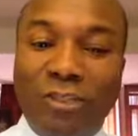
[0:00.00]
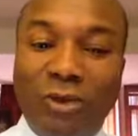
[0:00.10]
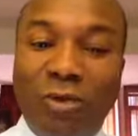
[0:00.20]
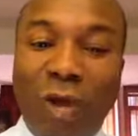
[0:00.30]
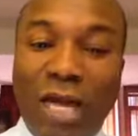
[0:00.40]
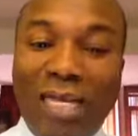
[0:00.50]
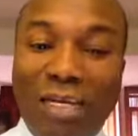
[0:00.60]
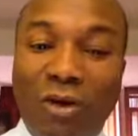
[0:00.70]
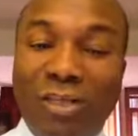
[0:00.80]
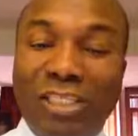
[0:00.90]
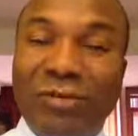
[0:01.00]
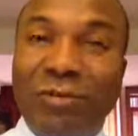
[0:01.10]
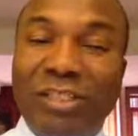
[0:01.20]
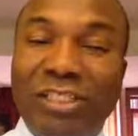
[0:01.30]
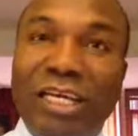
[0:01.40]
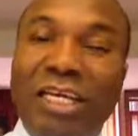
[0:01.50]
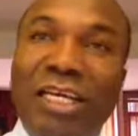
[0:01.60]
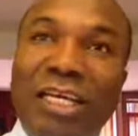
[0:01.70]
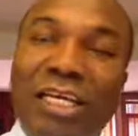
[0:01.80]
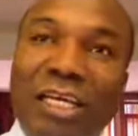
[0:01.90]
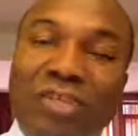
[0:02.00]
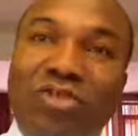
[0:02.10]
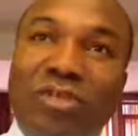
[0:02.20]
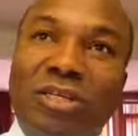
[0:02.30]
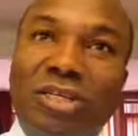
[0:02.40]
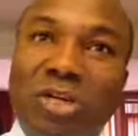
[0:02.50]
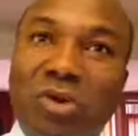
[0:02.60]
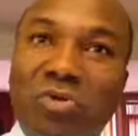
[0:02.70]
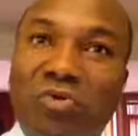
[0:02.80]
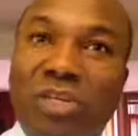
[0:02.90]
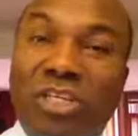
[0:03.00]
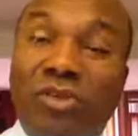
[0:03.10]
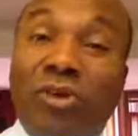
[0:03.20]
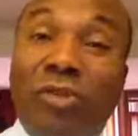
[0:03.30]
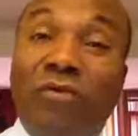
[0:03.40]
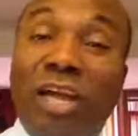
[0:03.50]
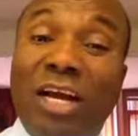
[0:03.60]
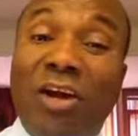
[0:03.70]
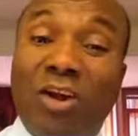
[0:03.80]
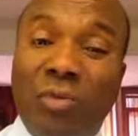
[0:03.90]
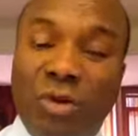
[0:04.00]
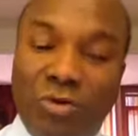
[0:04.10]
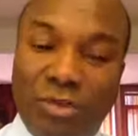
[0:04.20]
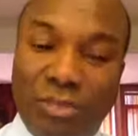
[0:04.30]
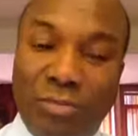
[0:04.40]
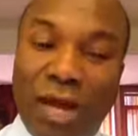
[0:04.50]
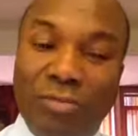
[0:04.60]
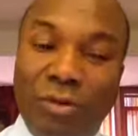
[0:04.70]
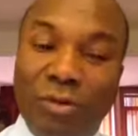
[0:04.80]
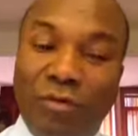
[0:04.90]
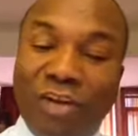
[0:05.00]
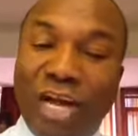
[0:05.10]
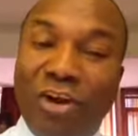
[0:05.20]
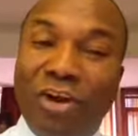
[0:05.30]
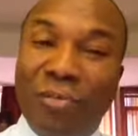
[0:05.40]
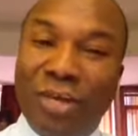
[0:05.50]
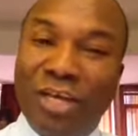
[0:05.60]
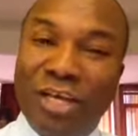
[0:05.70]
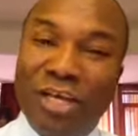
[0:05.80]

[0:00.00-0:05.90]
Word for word: So and the cotton was the you know the source of the economy was the backbone of the economy